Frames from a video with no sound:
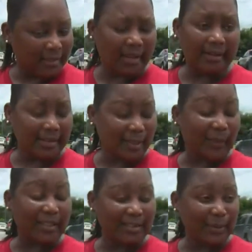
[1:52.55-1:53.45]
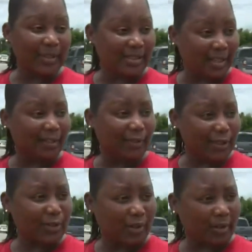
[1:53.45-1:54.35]
Yeah, it's better to be safe
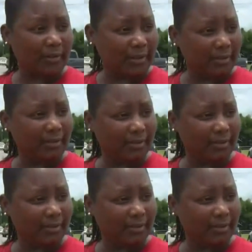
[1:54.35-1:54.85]
than sorry.